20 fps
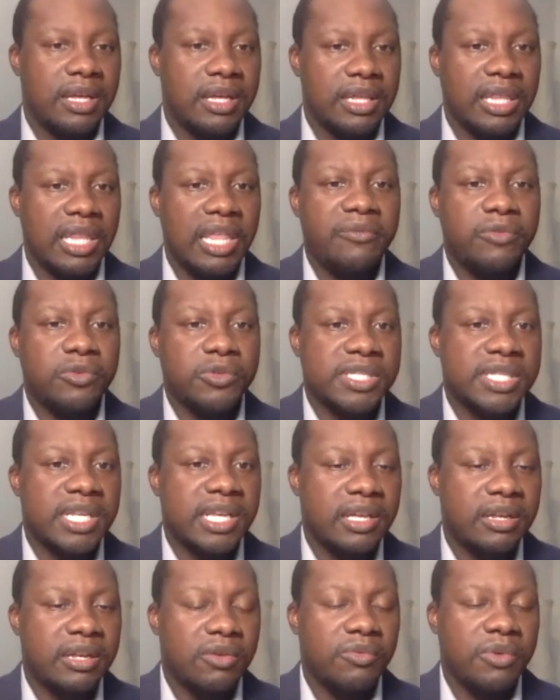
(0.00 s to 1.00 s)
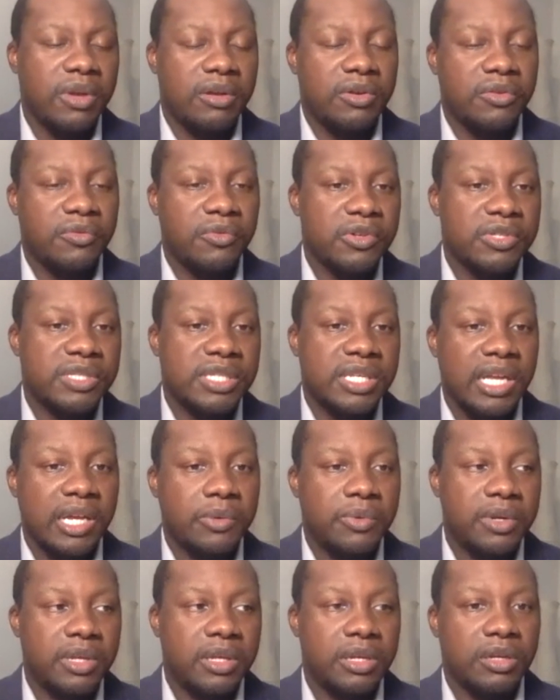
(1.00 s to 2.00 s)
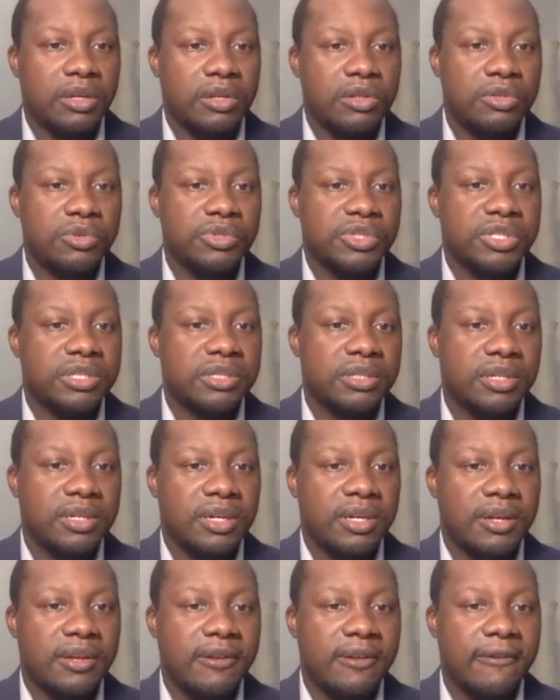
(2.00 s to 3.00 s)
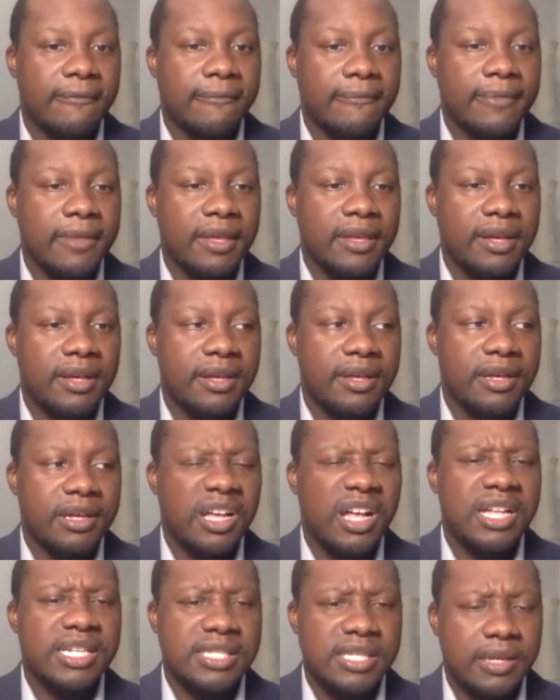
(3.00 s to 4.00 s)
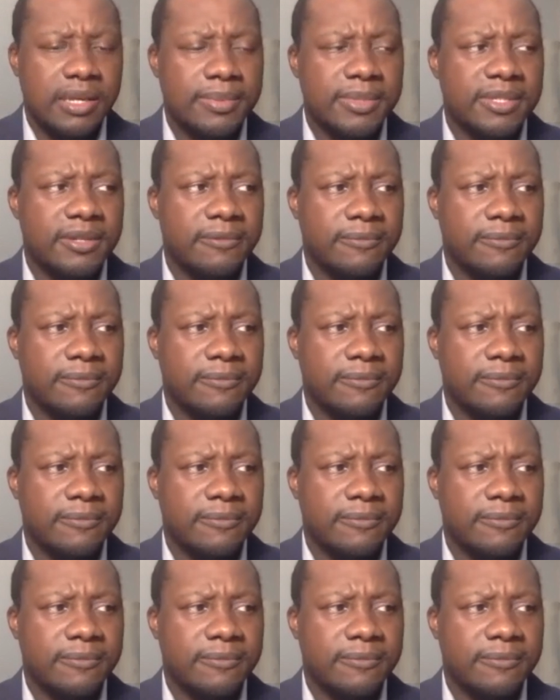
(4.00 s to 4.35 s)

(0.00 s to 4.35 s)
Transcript: level set around diversity, equity, and inclusion concepts.